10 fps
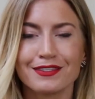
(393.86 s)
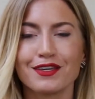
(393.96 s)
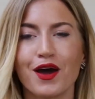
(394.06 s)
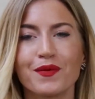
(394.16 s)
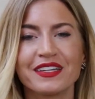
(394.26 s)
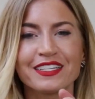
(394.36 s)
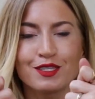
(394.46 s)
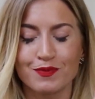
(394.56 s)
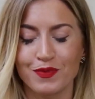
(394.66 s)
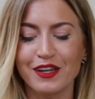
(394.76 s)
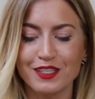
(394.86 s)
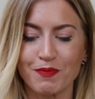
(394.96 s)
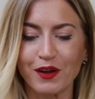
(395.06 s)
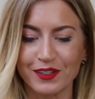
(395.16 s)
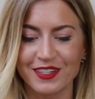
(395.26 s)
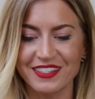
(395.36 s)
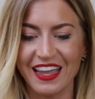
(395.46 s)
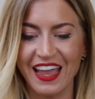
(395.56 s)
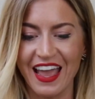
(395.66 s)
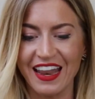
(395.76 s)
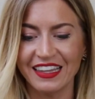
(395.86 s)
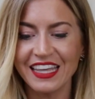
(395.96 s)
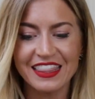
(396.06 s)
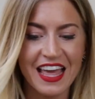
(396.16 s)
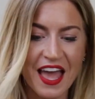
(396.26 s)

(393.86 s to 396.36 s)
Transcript: So we did sparklers and lit